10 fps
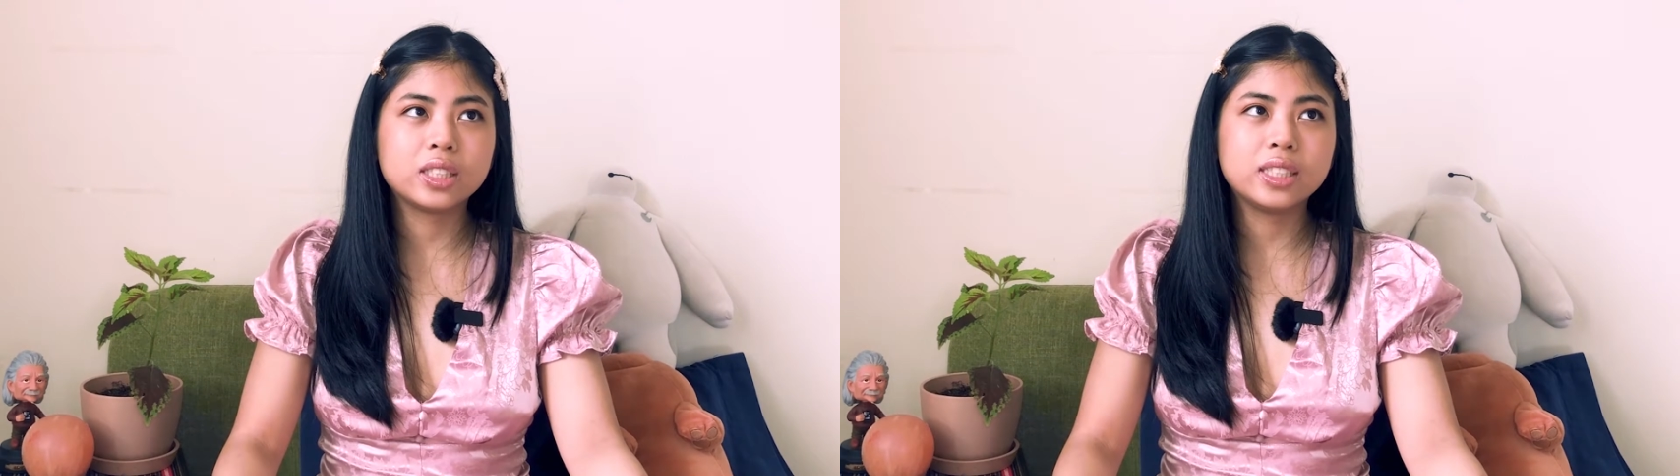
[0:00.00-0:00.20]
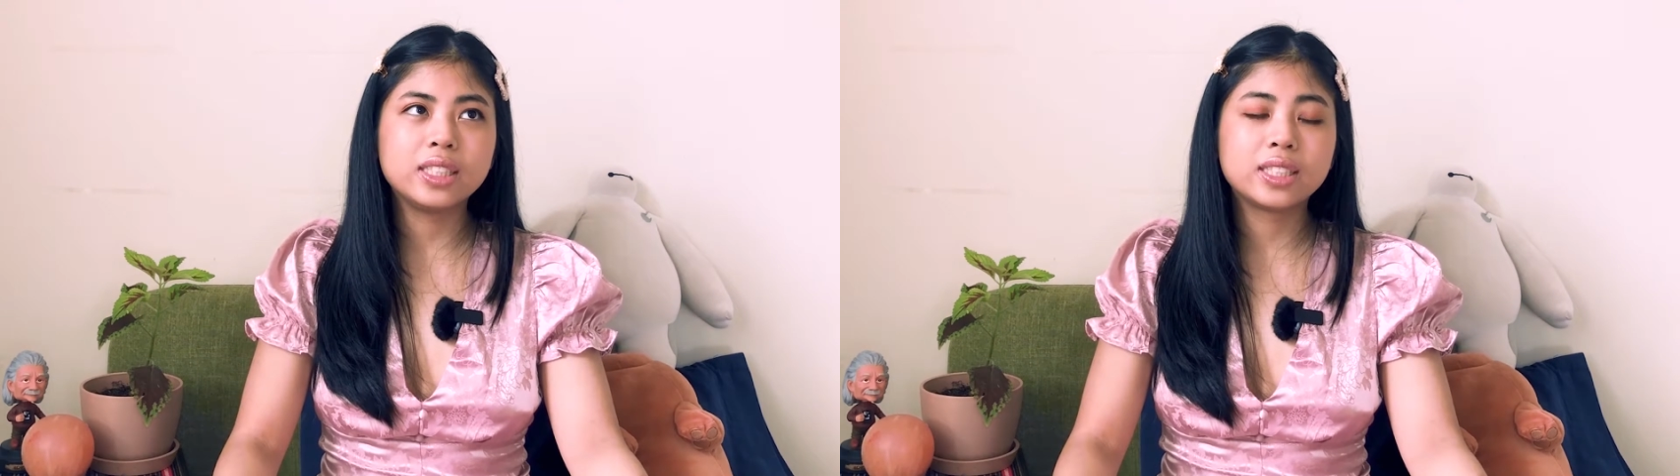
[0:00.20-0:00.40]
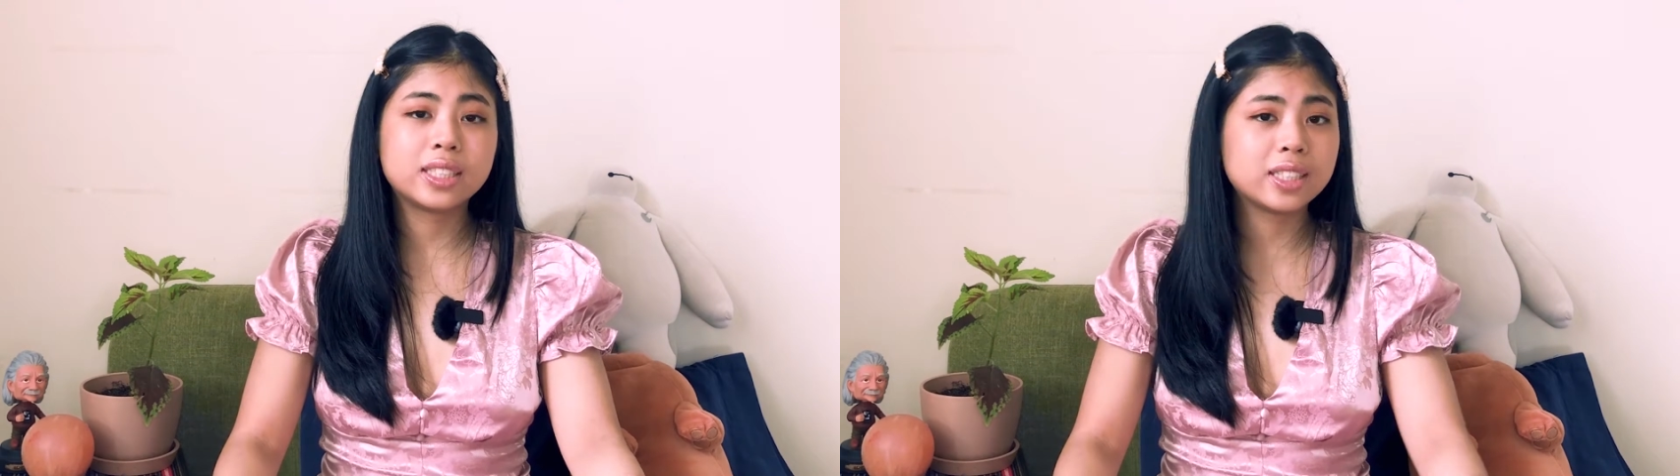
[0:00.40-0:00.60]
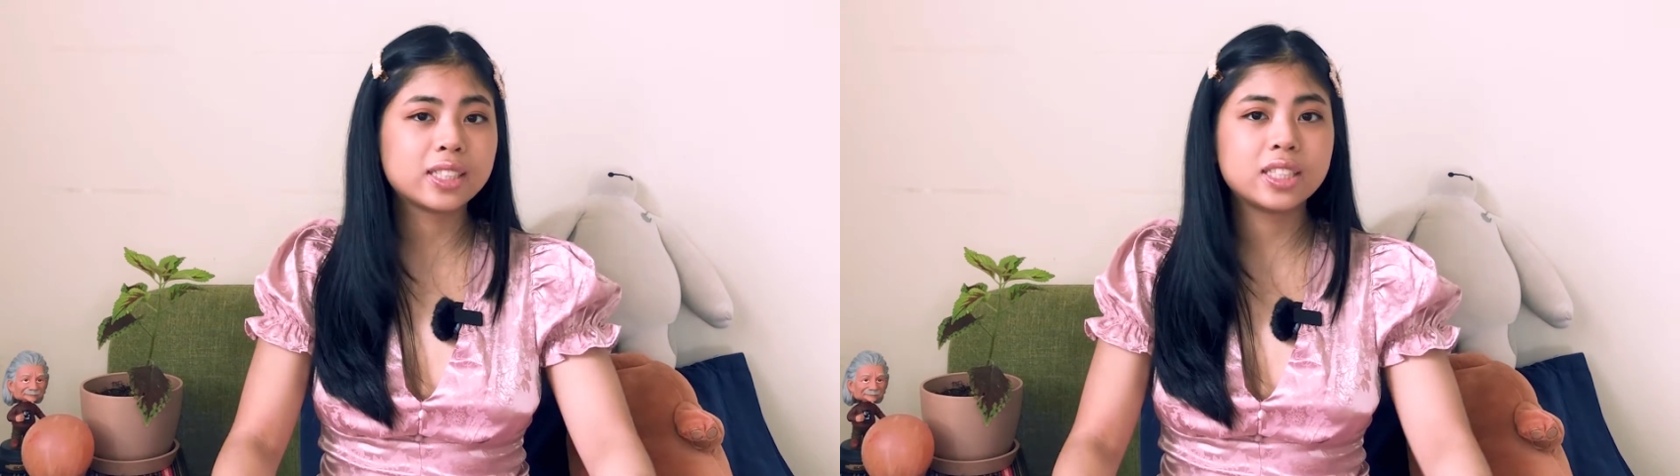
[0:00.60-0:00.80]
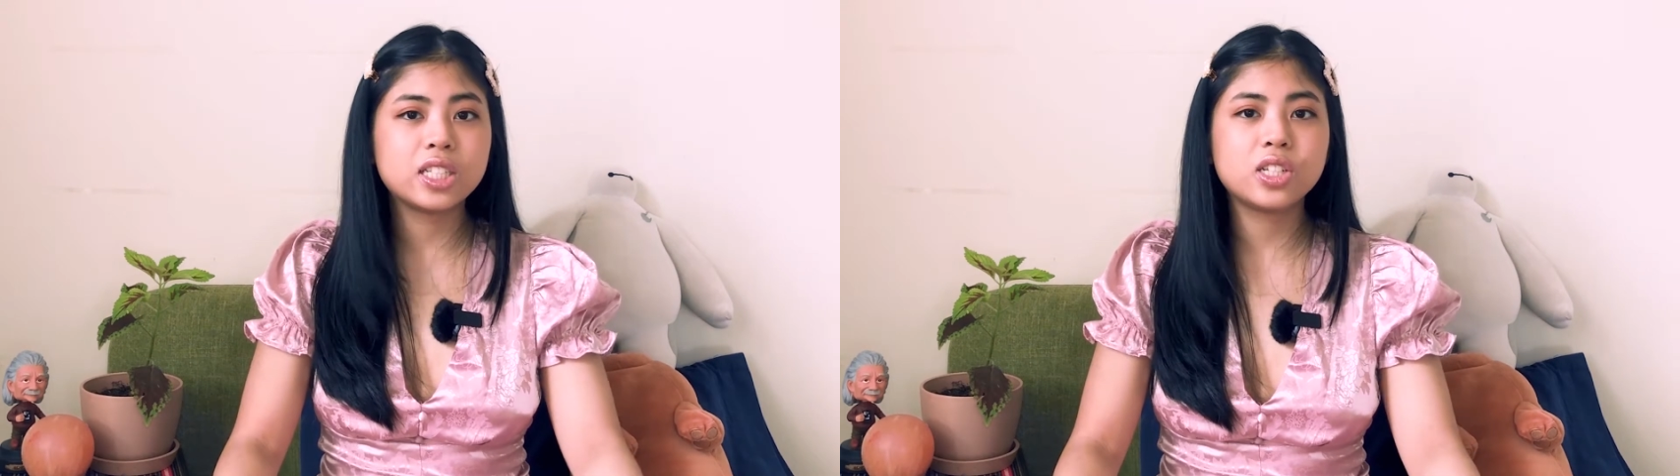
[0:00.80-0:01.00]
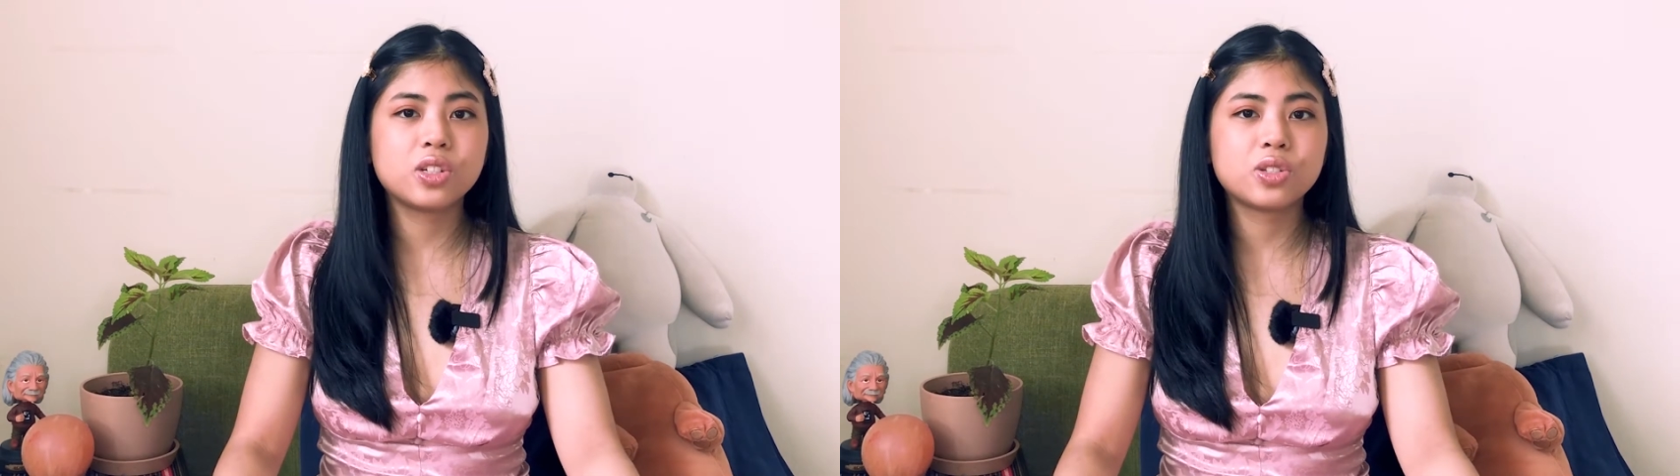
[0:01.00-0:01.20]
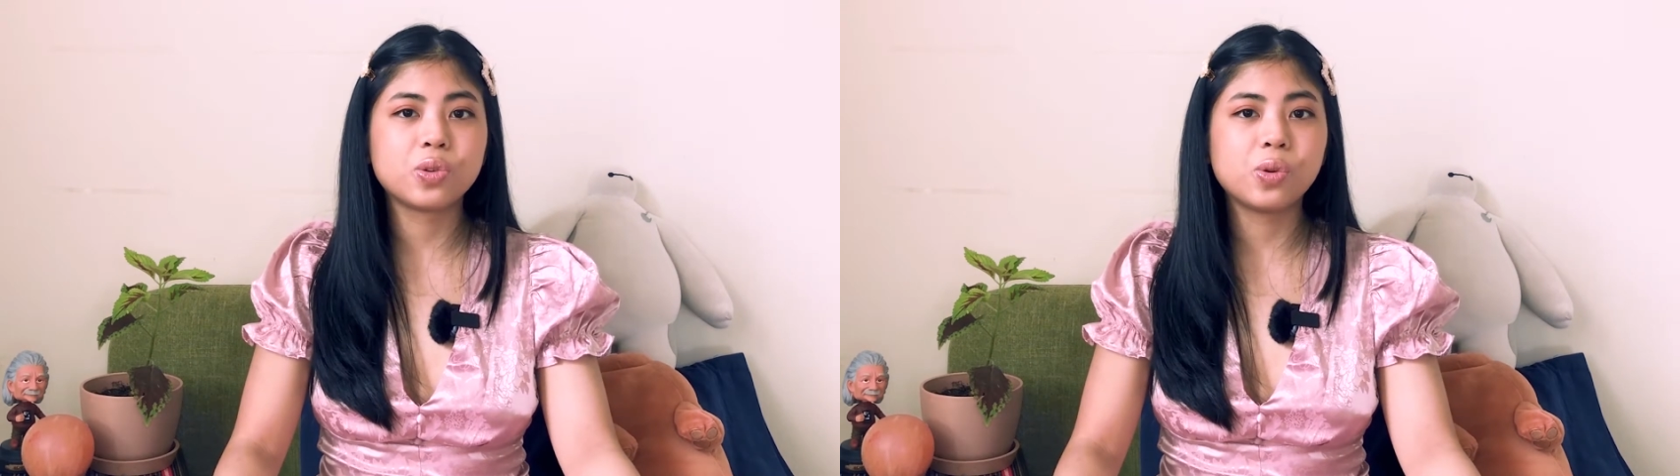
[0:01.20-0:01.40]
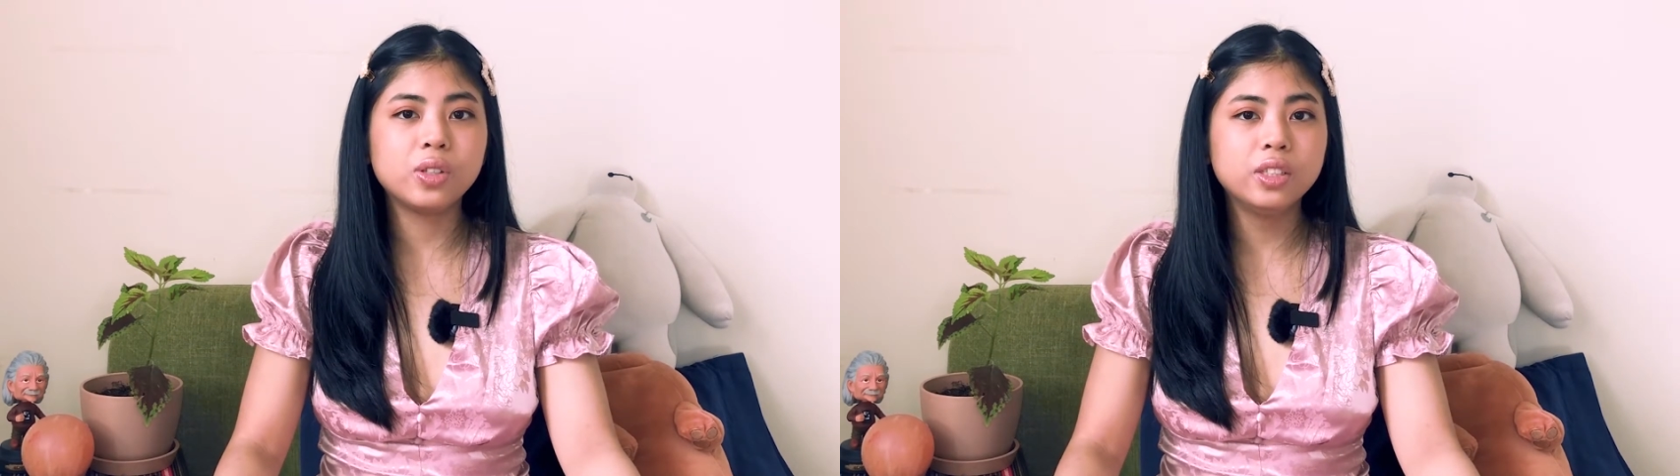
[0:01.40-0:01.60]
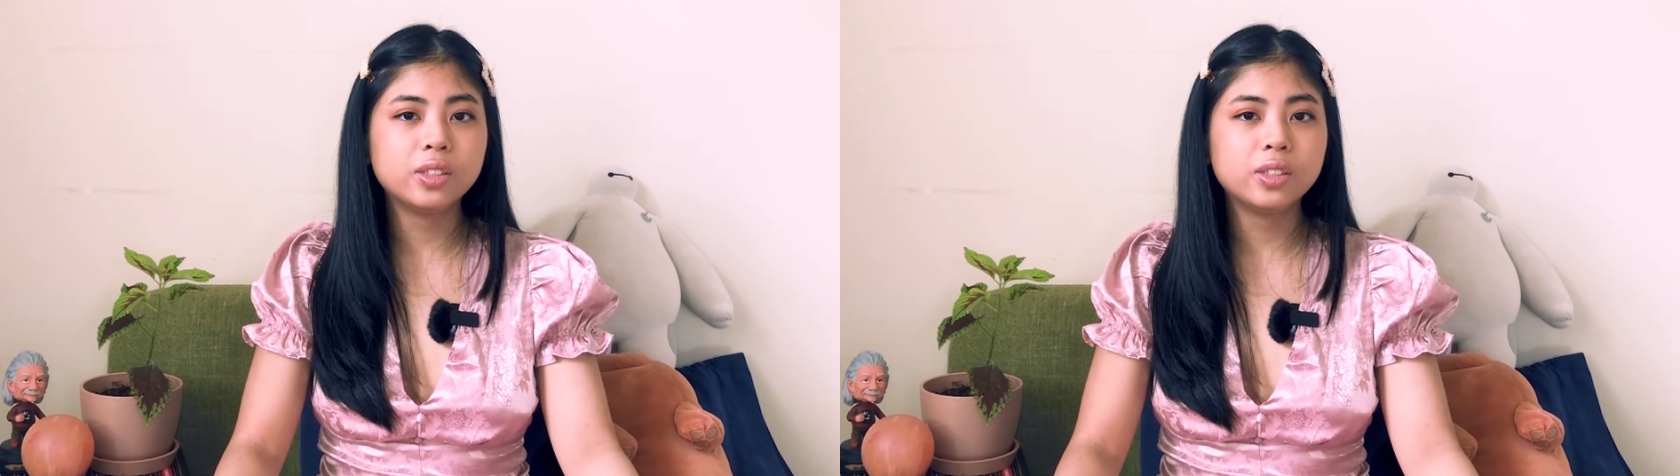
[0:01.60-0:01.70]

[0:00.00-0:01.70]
least 16 years old.